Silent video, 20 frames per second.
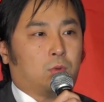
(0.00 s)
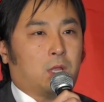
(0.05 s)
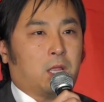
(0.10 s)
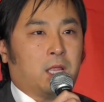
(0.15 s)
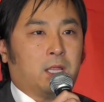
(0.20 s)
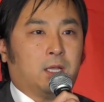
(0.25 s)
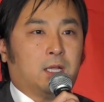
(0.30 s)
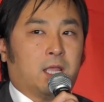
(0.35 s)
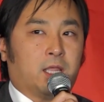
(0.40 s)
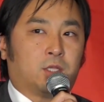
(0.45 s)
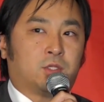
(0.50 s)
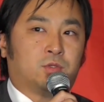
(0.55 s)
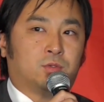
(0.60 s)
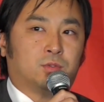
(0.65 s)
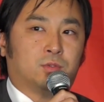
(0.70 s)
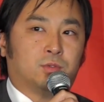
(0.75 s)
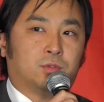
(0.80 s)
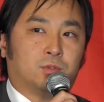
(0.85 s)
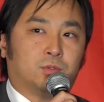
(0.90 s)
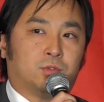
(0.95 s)
I like
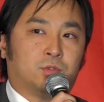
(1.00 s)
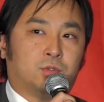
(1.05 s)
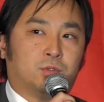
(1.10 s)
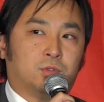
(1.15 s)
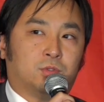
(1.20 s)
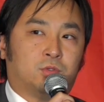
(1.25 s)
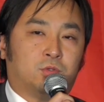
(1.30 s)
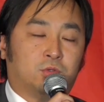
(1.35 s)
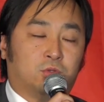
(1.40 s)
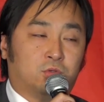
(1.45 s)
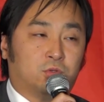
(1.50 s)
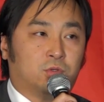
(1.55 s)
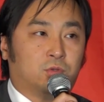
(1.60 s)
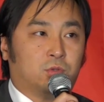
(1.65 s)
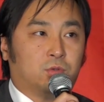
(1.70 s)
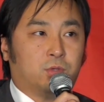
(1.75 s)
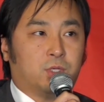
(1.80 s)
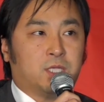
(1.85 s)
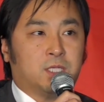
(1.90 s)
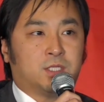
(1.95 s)
to
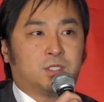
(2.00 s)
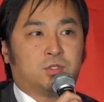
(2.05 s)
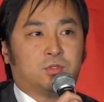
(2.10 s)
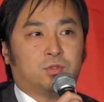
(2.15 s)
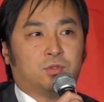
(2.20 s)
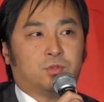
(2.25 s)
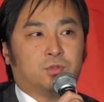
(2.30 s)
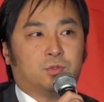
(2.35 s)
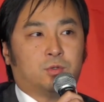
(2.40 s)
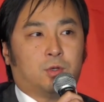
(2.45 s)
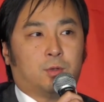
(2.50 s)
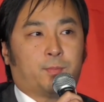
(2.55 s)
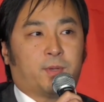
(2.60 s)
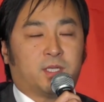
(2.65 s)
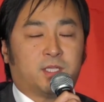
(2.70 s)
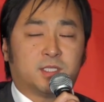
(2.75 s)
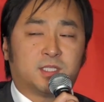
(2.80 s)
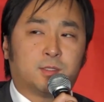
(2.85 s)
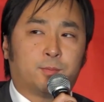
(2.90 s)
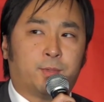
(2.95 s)
do is to
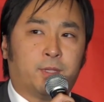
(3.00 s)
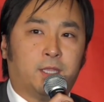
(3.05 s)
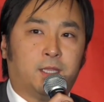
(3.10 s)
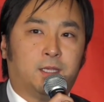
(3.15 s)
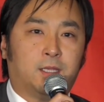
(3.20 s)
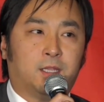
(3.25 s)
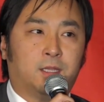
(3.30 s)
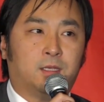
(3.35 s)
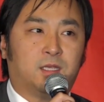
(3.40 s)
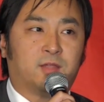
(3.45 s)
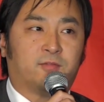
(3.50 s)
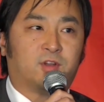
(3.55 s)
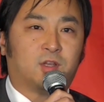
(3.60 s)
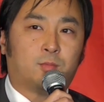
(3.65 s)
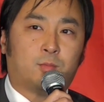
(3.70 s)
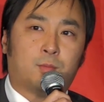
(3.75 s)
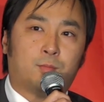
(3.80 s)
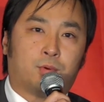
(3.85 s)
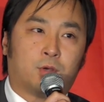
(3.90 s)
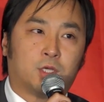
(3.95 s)
participate in
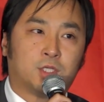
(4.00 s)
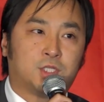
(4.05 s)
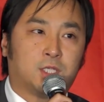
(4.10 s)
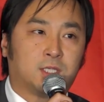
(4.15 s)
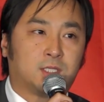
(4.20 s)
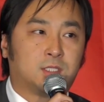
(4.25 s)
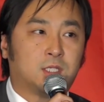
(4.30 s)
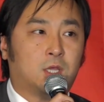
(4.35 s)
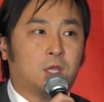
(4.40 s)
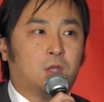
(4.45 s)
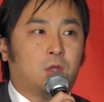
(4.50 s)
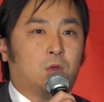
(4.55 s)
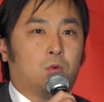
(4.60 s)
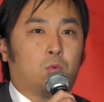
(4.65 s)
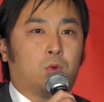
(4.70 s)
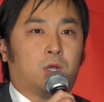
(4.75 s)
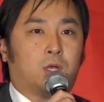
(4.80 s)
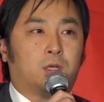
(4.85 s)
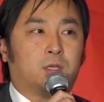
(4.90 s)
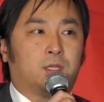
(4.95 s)
development projects
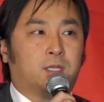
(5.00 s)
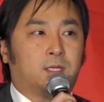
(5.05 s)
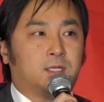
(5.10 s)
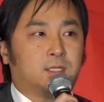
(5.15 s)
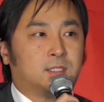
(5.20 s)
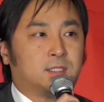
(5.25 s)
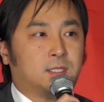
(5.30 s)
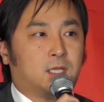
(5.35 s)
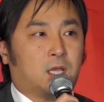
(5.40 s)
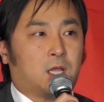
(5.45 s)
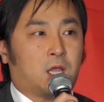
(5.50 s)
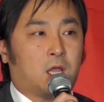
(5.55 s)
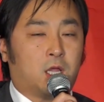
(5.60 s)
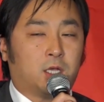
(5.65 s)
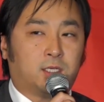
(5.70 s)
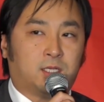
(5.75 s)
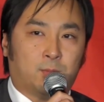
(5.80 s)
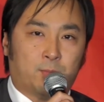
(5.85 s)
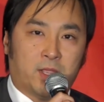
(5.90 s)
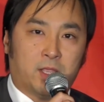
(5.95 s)
where there's a
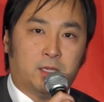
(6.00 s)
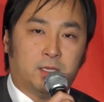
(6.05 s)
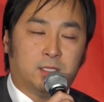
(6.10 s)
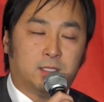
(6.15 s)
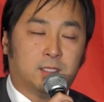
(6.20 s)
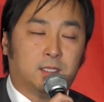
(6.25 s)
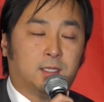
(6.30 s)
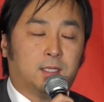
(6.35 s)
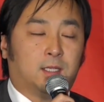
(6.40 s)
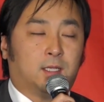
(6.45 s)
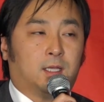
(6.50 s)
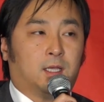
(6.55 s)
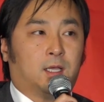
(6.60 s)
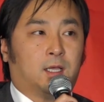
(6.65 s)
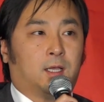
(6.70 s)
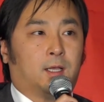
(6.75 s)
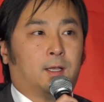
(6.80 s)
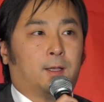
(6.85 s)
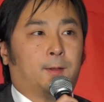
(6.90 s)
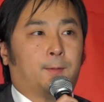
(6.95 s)
hard demand,
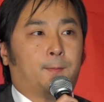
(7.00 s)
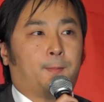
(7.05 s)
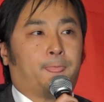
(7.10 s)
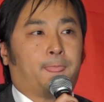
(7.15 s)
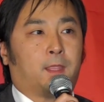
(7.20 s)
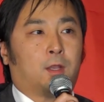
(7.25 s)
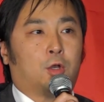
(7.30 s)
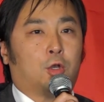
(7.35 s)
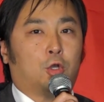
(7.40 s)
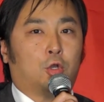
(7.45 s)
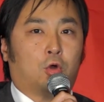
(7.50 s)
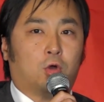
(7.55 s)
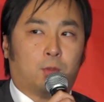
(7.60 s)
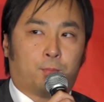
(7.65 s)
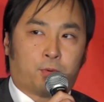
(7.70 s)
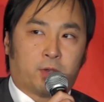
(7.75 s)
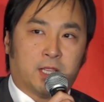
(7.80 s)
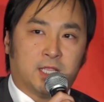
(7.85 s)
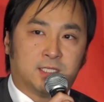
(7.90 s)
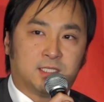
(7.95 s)
lower
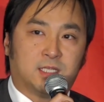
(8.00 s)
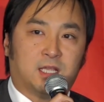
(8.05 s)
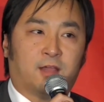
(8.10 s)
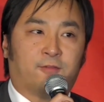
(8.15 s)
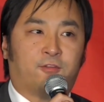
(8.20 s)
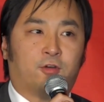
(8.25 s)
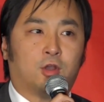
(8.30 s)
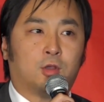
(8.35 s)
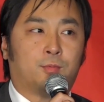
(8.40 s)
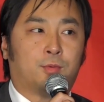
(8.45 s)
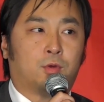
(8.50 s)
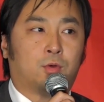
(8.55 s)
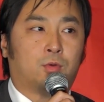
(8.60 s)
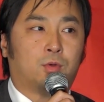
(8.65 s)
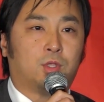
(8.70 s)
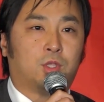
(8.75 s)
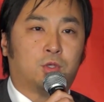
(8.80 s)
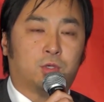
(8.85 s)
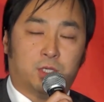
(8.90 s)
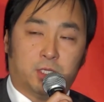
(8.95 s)
price,
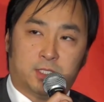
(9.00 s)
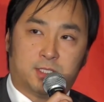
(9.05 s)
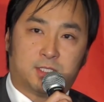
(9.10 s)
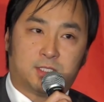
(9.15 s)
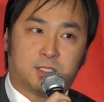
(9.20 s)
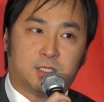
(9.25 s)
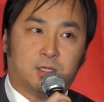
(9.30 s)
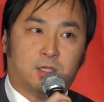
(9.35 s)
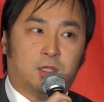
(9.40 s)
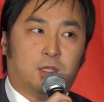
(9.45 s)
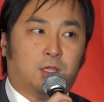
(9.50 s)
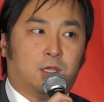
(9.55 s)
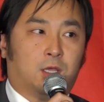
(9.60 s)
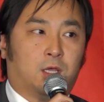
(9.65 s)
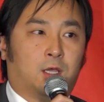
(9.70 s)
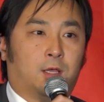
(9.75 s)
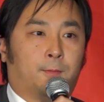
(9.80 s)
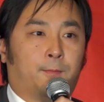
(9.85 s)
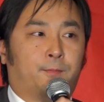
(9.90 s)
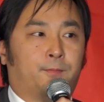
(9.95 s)
affordable units
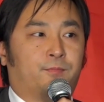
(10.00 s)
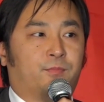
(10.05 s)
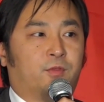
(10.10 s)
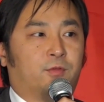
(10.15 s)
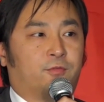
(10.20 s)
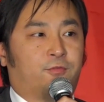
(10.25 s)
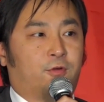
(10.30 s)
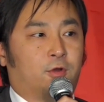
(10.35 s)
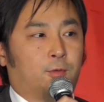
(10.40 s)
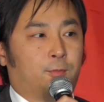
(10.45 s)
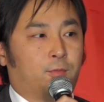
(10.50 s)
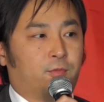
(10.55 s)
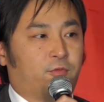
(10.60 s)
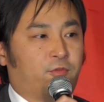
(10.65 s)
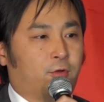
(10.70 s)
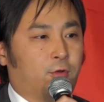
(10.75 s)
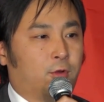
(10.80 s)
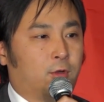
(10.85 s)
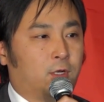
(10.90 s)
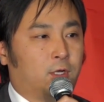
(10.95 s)

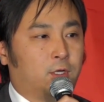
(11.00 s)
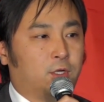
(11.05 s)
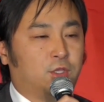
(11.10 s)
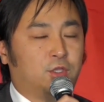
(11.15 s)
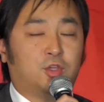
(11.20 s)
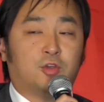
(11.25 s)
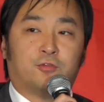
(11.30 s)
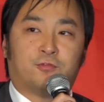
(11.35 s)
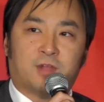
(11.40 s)
for new